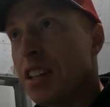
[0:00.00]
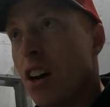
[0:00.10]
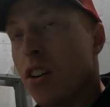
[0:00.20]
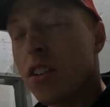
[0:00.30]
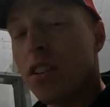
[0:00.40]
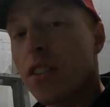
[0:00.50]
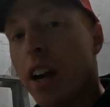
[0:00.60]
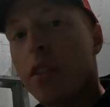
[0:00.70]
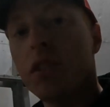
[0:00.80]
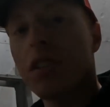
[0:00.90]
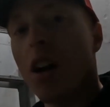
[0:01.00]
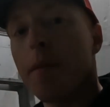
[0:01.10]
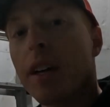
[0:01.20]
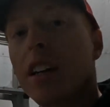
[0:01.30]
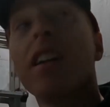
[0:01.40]
out, rain was
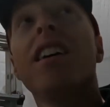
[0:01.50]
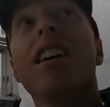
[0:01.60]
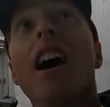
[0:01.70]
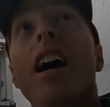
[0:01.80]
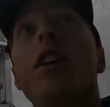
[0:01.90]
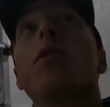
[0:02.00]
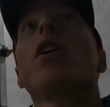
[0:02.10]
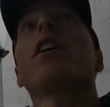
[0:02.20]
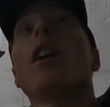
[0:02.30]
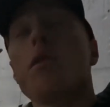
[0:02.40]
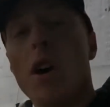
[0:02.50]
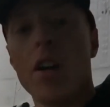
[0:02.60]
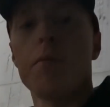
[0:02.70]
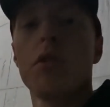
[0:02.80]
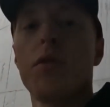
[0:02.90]
coming, I had to work on
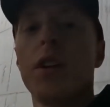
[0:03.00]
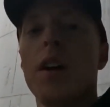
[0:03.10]
waterproofing